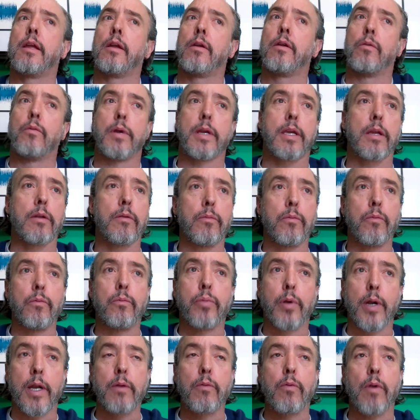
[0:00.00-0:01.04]
we can
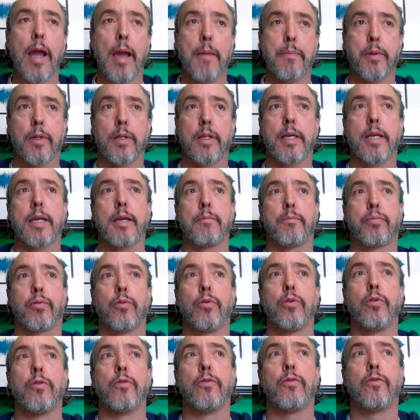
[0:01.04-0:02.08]
pretty rapidly
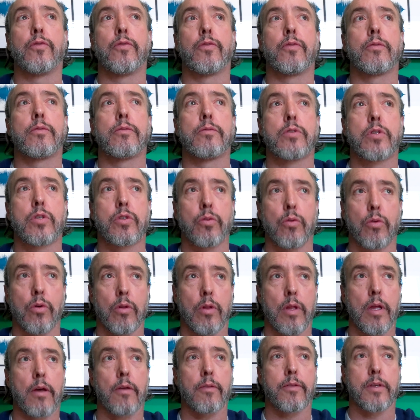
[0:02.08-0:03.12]
improve
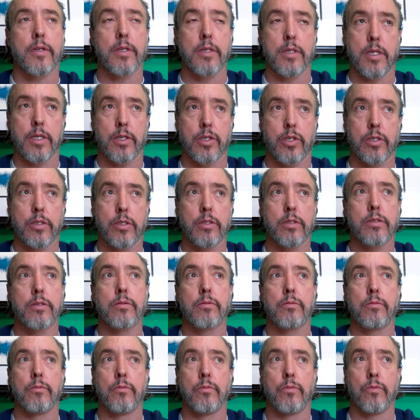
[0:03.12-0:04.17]
soil health
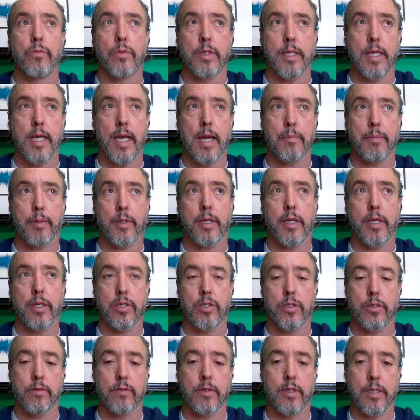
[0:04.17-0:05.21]
conditions with the
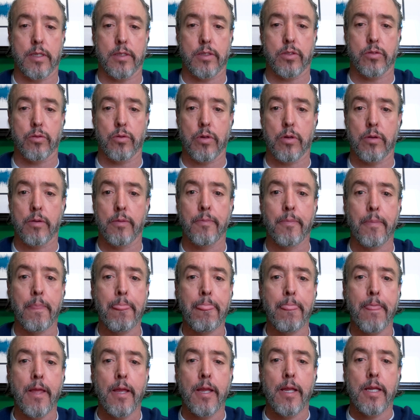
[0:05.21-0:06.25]
application of the EnSoil.
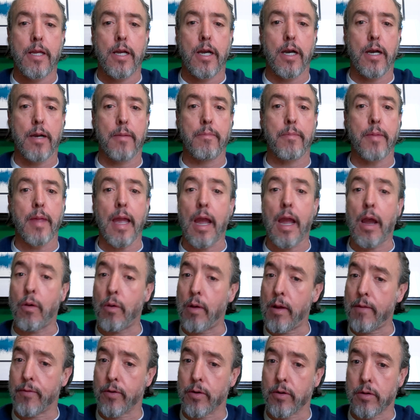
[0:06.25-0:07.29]

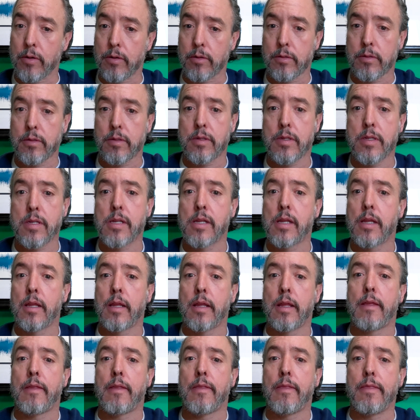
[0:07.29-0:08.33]
However,
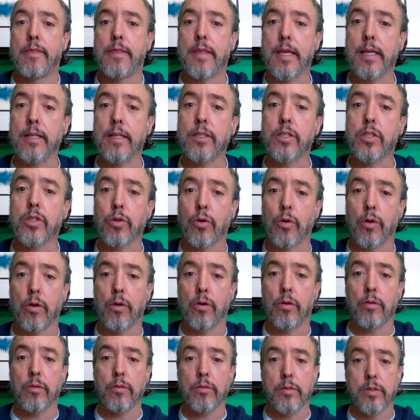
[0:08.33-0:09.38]
the
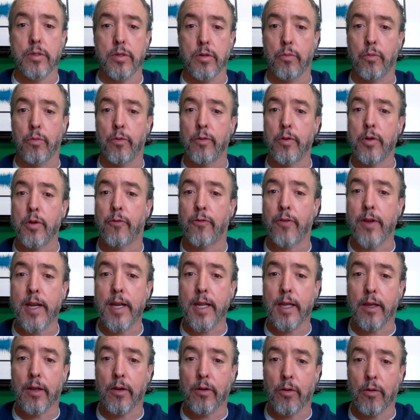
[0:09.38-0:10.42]
EnSoil, you're
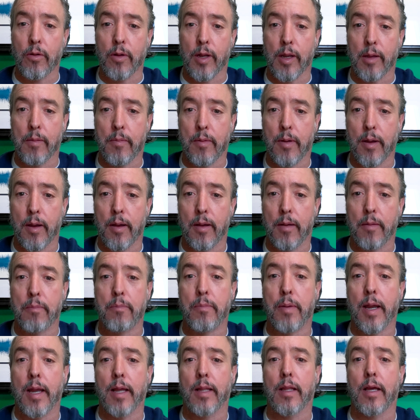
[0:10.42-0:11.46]
feeding and growing a
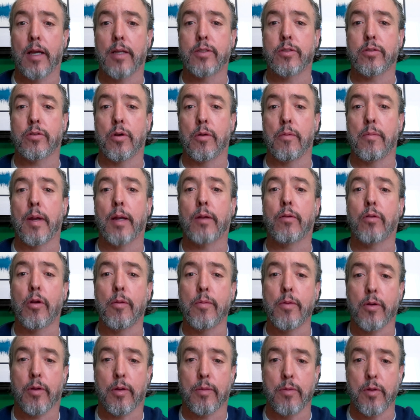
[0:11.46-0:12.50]
biological
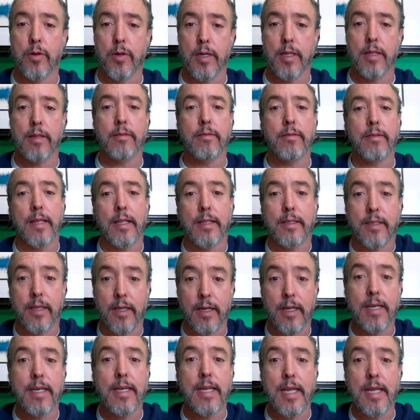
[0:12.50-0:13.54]
microbial community that's
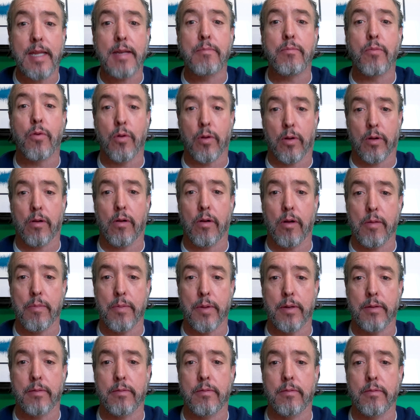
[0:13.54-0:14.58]
going to need more
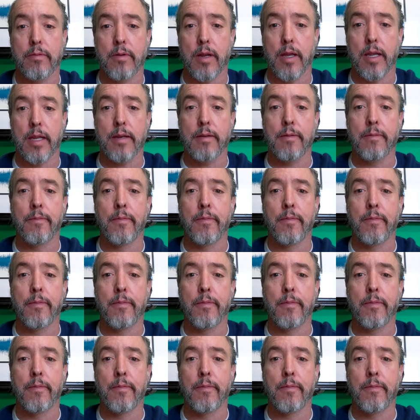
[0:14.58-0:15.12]
carbon, right?